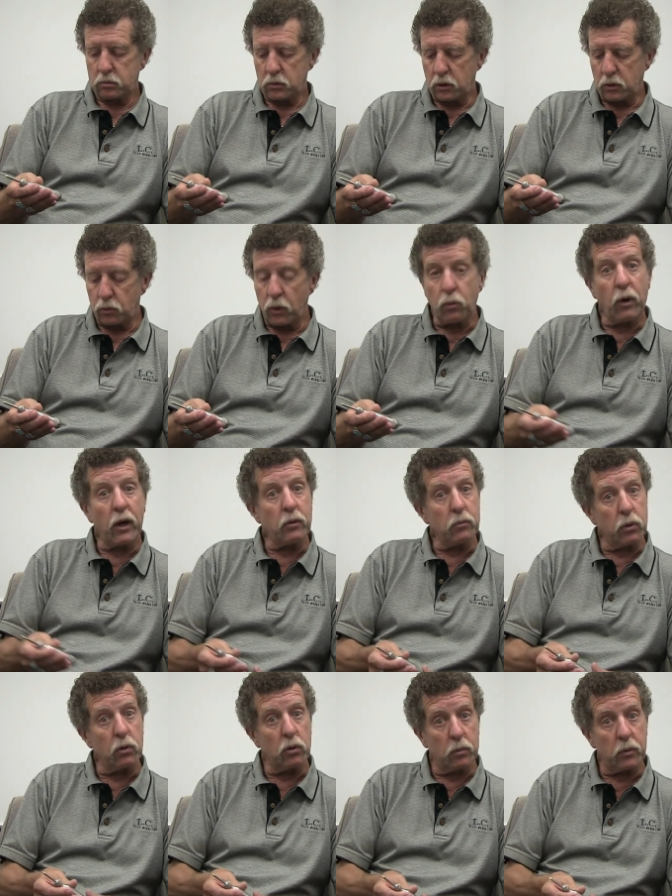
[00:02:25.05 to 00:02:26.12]
red, white, and
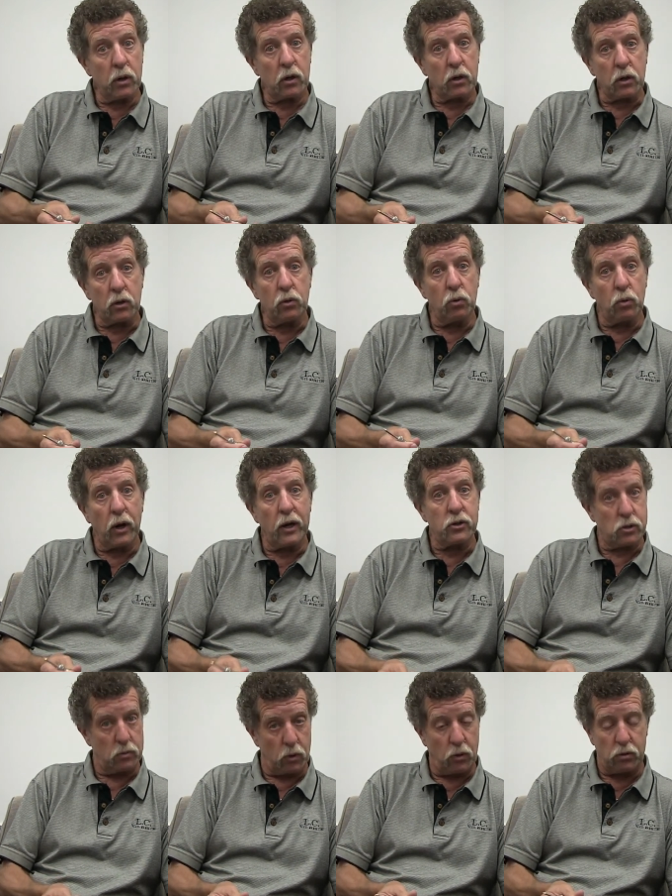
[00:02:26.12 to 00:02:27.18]
blue American who rides
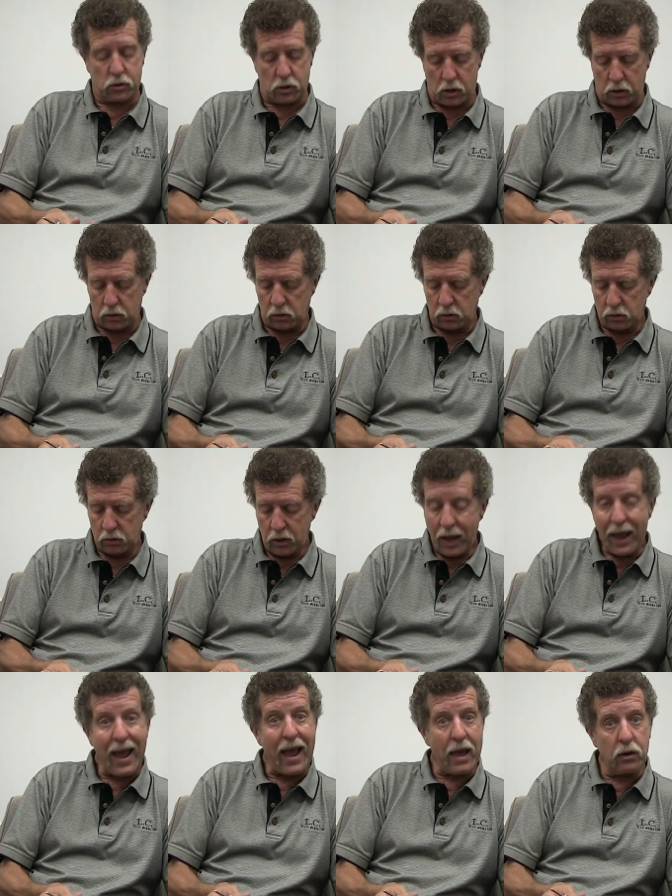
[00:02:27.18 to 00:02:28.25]
the motorcycle
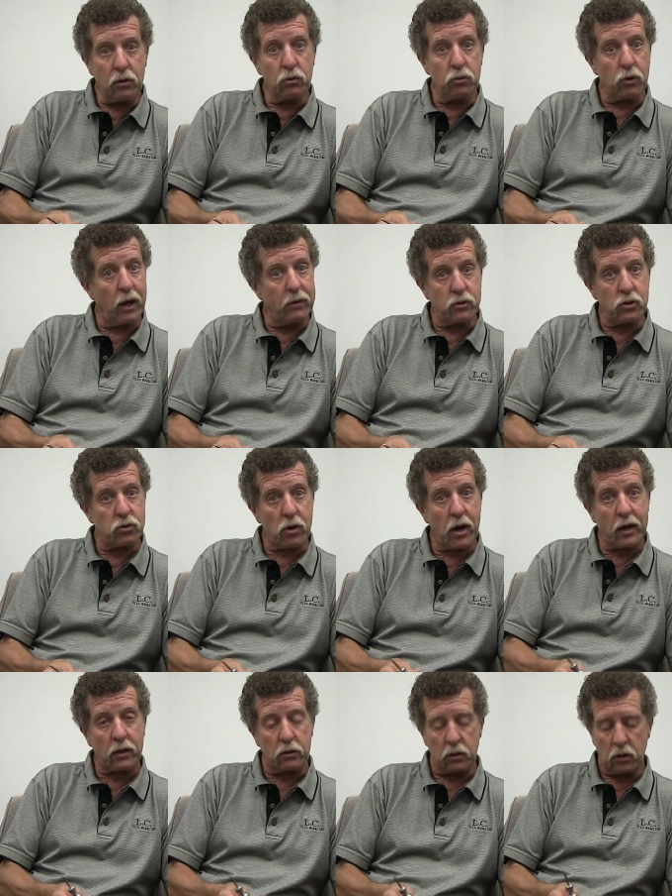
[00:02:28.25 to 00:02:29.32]
and who drives his
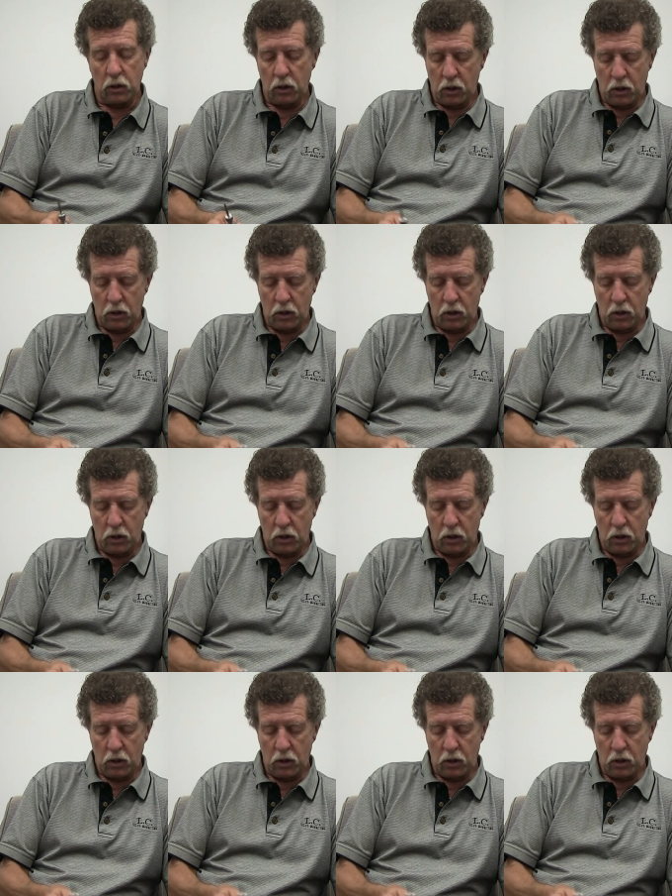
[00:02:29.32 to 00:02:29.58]
tractor.